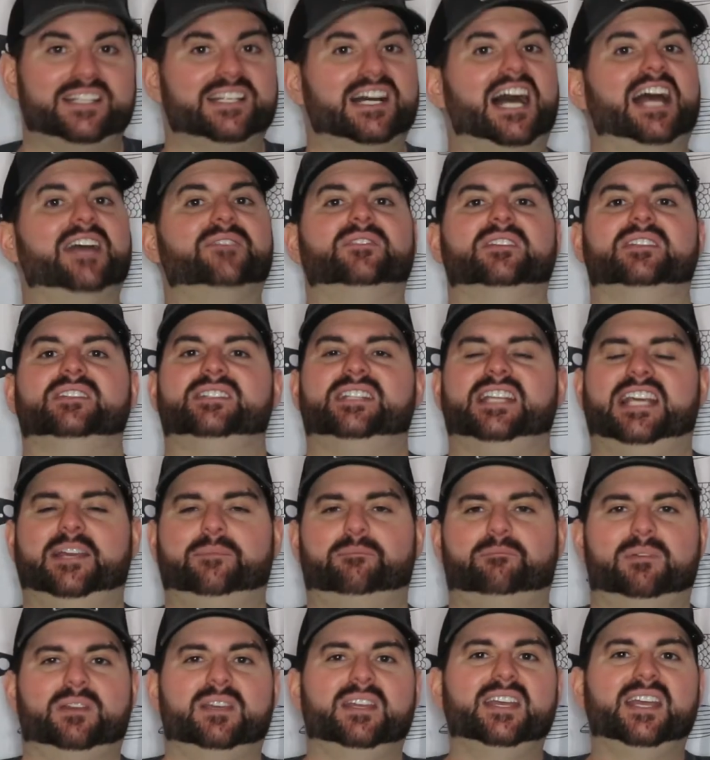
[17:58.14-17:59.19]
diving
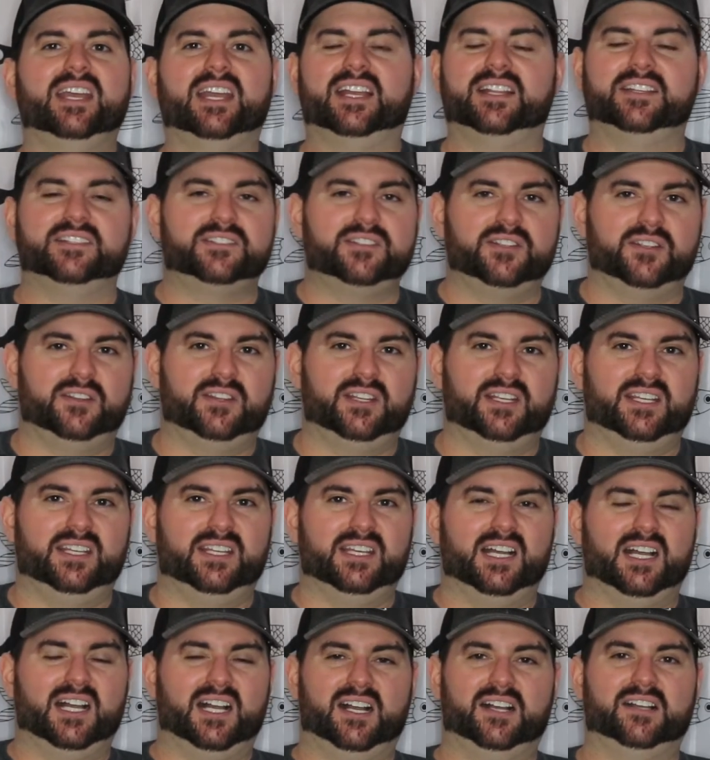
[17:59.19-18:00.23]
deep into
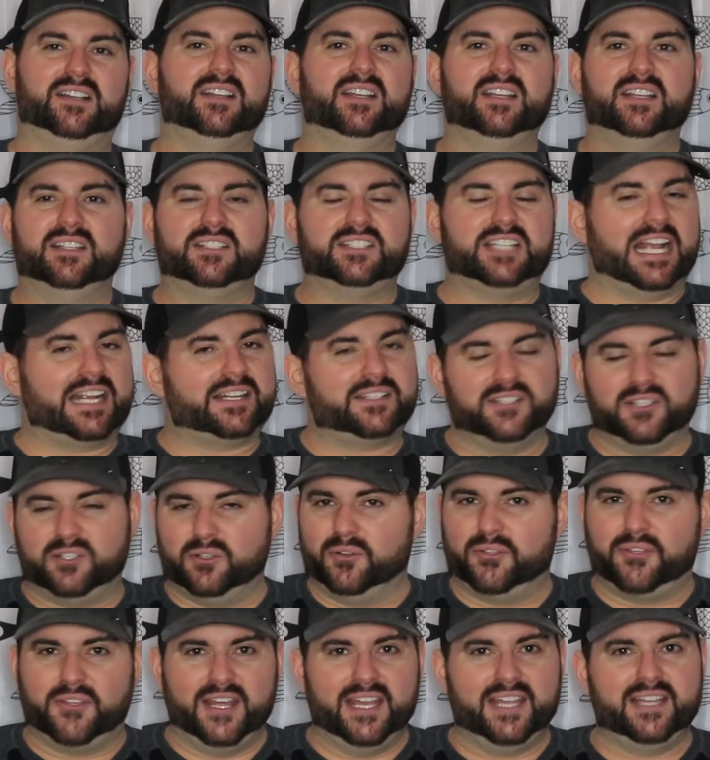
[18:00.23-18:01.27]
the
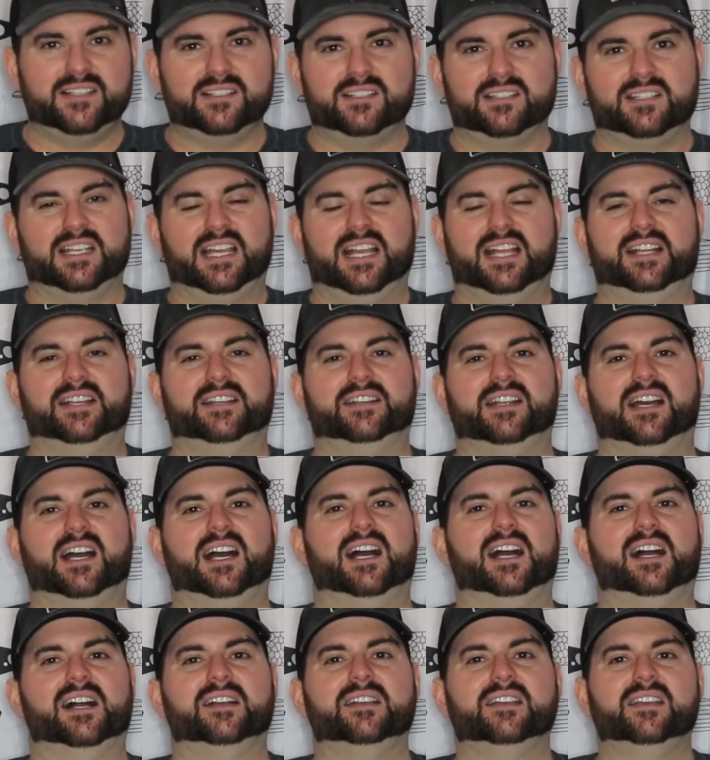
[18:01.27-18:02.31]
technical things, and
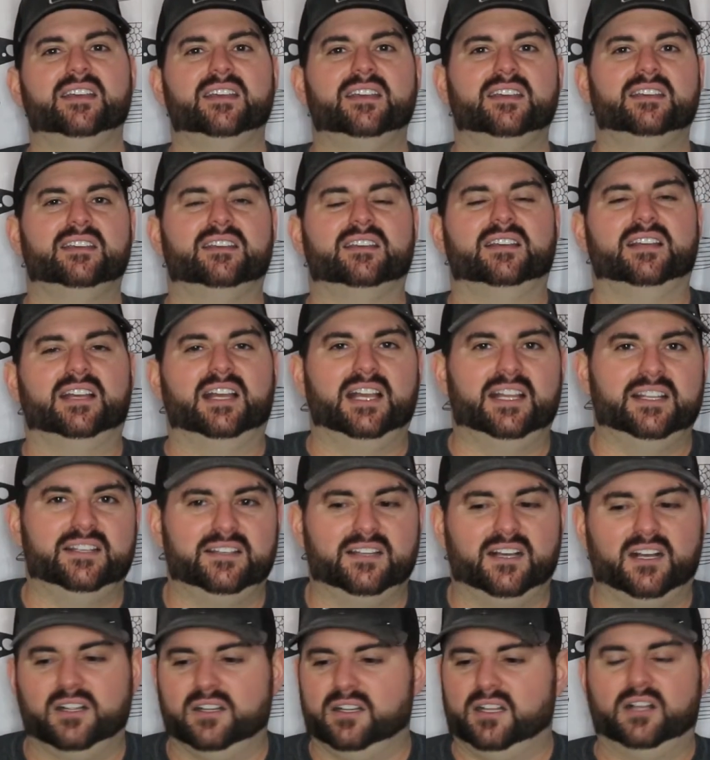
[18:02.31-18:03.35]

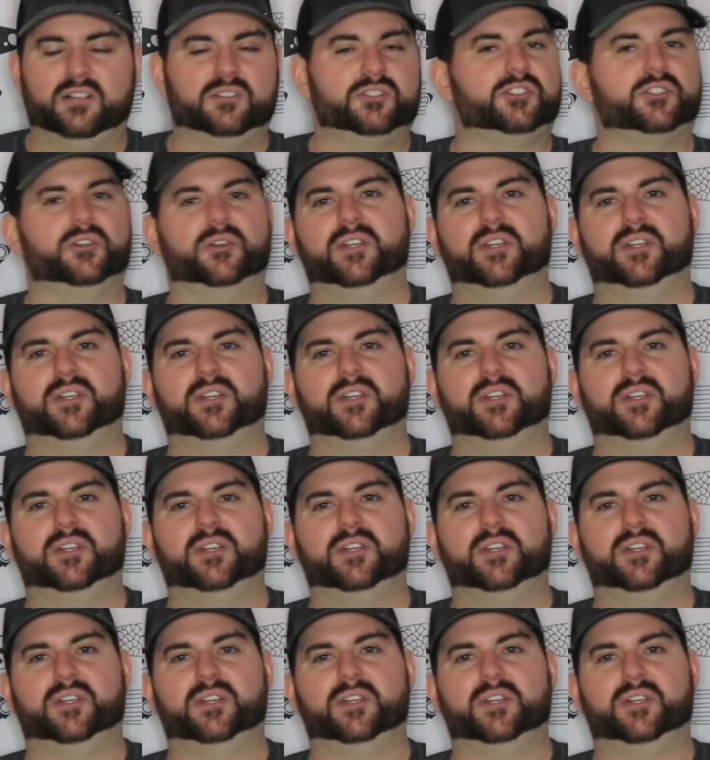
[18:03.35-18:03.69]
I'll show